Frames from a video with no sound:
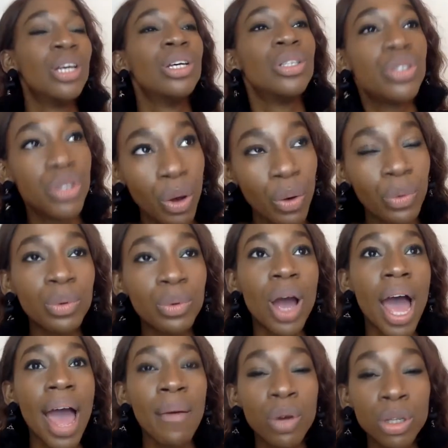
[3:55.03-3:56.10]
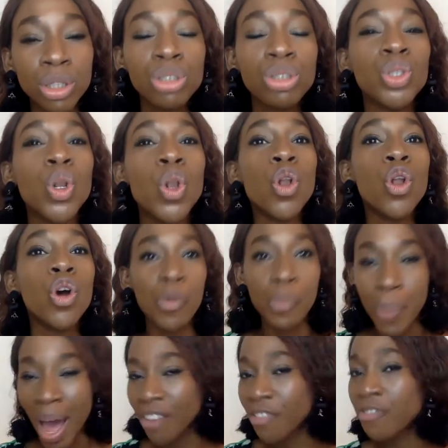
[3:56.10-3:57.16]
So I want you to look
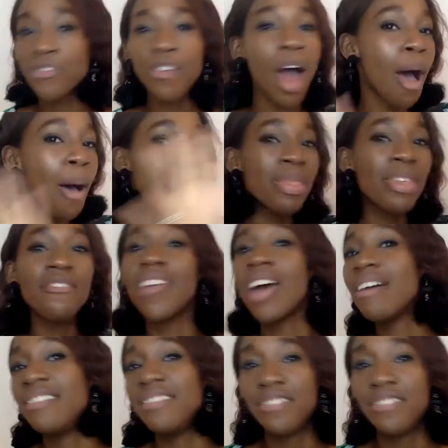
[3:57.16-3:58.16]
back from the very